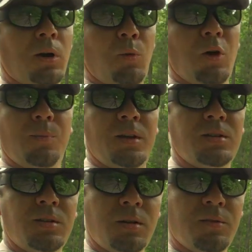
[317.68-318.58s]
grow up
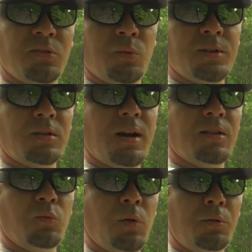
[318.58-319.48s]
this year, the
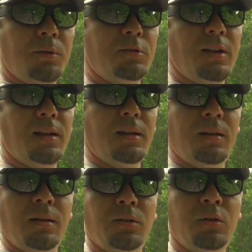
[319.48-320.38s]
switchgrass won't. It'll take a
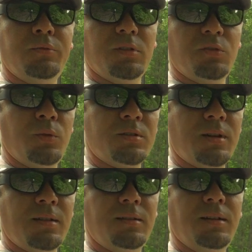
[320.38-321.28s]
year or two for the
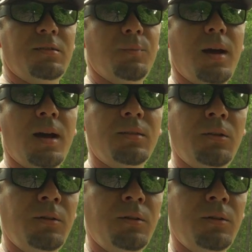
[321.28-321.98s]
switchgrass to get some height